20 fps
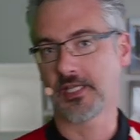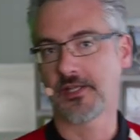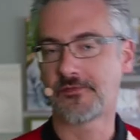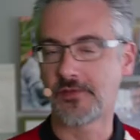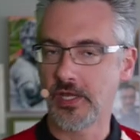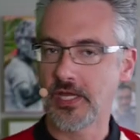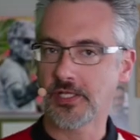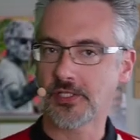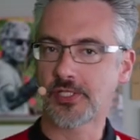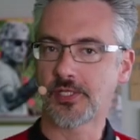If
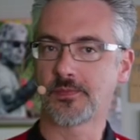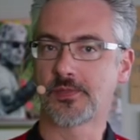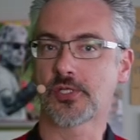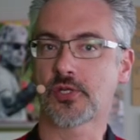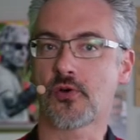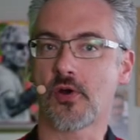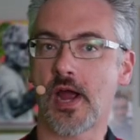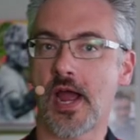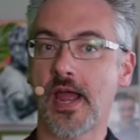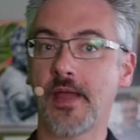you hit
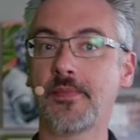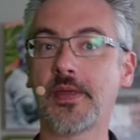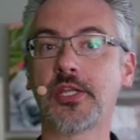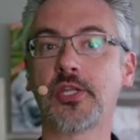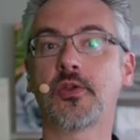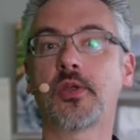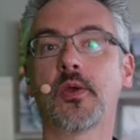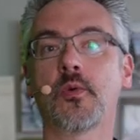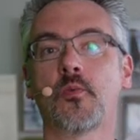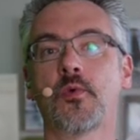subscribe, and
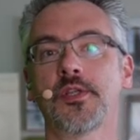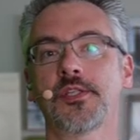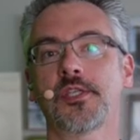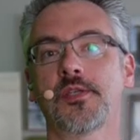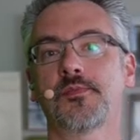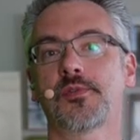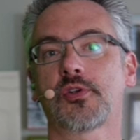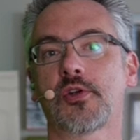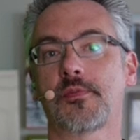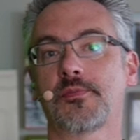you get one
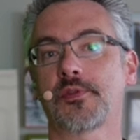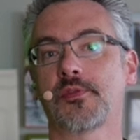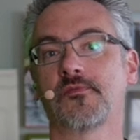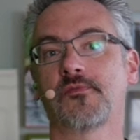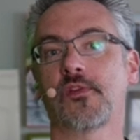subscription